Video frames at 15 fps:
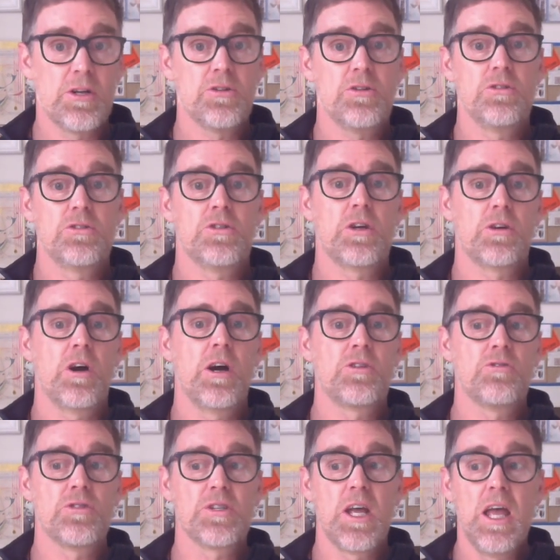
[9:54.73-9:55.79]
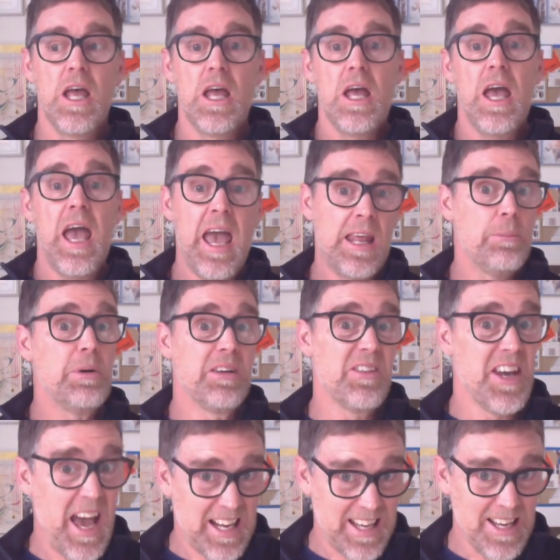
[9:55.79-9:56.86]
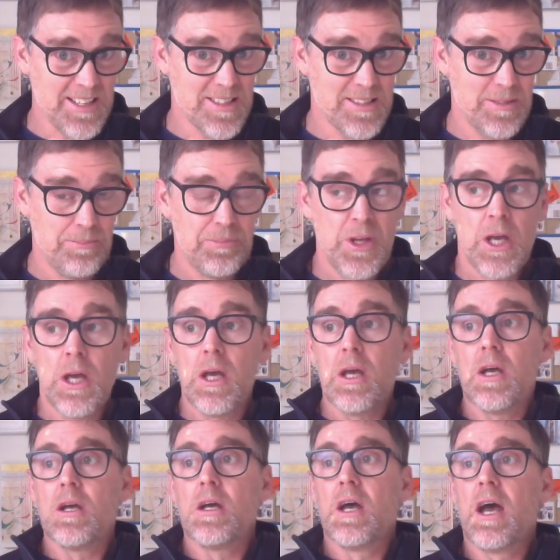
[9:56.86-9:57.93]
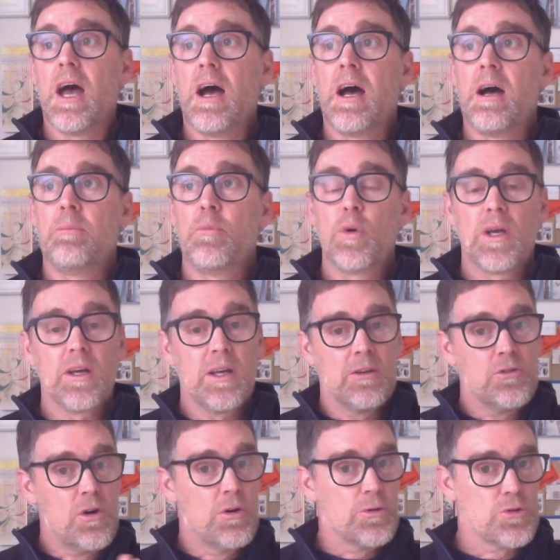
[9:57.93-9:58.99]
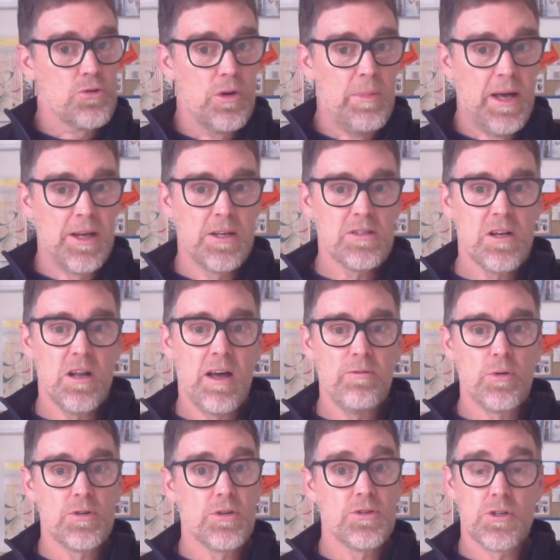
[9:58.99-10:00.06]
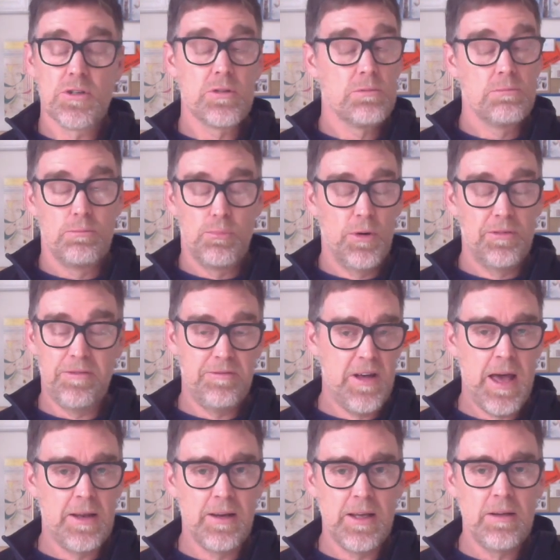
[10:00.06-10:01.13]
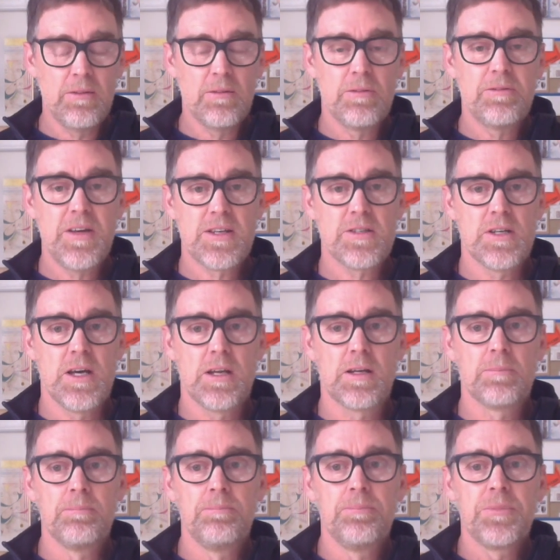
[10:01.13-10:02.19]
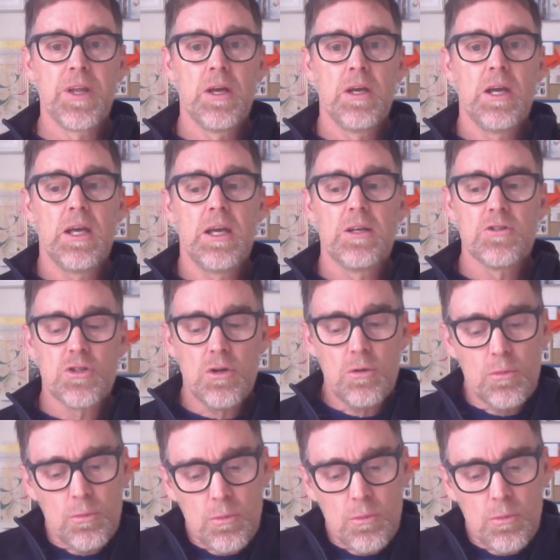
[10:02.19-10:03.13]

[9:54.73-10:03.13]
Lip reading: psychiatrist, and a bit of a nutcase. We could get into a whole story about his life, which is just profoundly fascinating. So